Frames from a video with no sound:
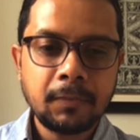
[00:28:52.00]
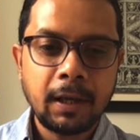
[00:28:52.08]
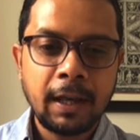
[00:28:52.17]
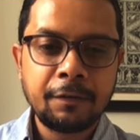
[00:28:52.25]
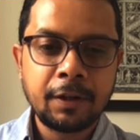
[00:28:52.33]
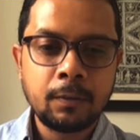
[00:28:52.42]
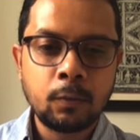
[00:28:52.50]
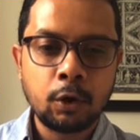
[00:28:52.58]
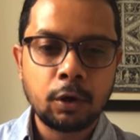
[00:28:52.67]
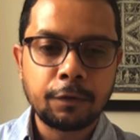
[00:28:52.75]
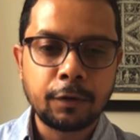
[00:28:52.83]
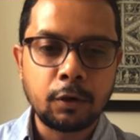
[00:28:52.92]
Every
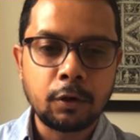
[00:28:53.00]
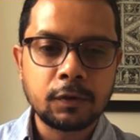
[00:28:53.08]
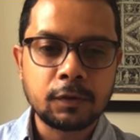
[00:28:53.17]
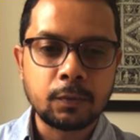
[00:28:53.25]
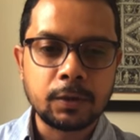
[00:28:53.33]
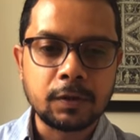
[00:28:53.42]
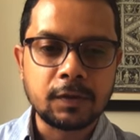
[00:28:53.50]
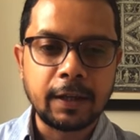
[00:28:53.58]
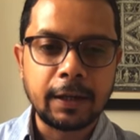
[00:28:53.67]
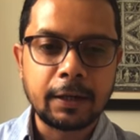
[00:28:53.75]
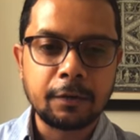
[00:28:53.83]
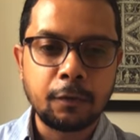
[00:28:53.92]
word of yours, which is
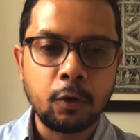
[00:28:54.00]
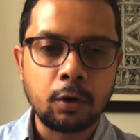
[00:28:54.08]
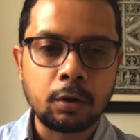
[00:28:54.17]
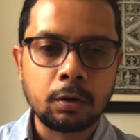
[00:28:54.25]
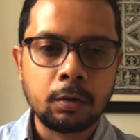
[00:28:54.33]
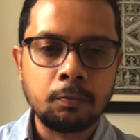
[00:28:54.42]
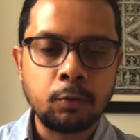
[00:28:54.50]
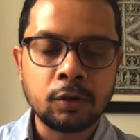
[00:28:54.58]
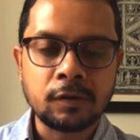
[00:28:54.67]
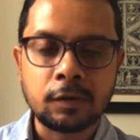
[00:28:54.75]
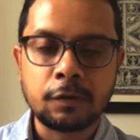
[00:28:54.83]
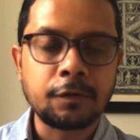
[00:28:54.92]
negative or
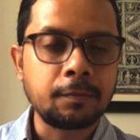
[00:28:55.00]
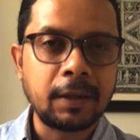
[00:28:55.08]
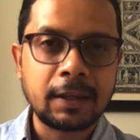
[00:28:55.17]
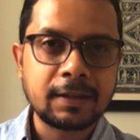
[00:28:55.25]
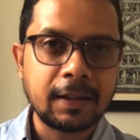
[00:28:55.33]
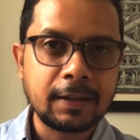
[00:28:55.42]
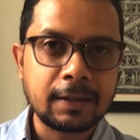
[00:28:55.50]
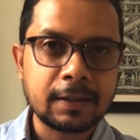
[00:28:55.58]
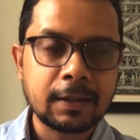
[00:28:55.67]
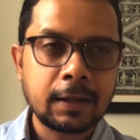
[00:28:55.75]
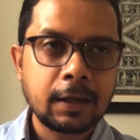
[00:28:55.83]
positive, makes sense.